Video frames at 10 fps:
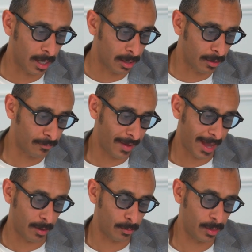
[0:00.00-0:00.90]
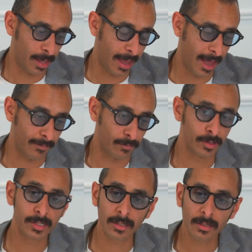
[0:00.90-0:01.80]
I love how they have
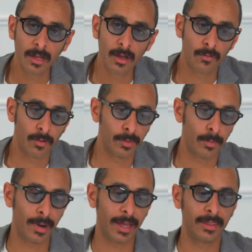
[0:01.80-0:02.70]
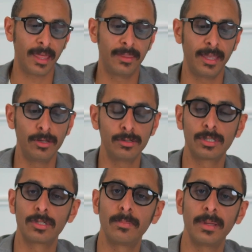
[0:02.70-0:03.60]
risen from the brand that they
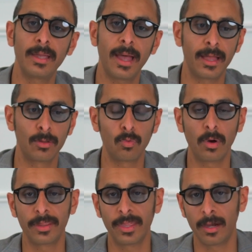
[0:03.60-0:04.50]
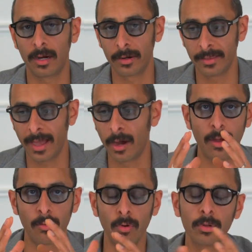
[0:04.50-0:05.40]
used to be and what they are now.
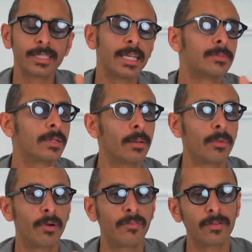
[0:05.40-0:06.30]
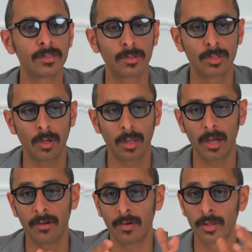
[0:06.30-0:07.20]
Rolex has become a reference point to a
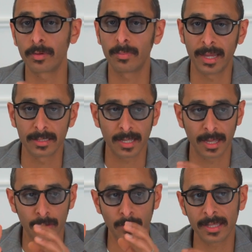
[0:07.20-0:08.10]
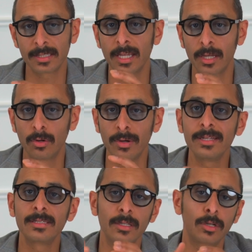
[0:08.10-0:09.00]
lot of other brands, and Grand Seiko
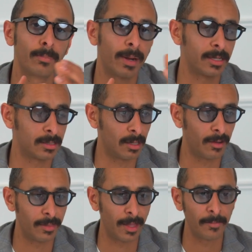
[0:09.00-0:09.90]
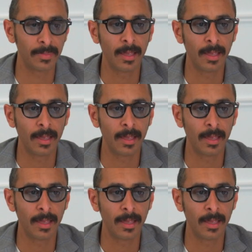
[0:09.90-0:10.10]
is in comparison of that.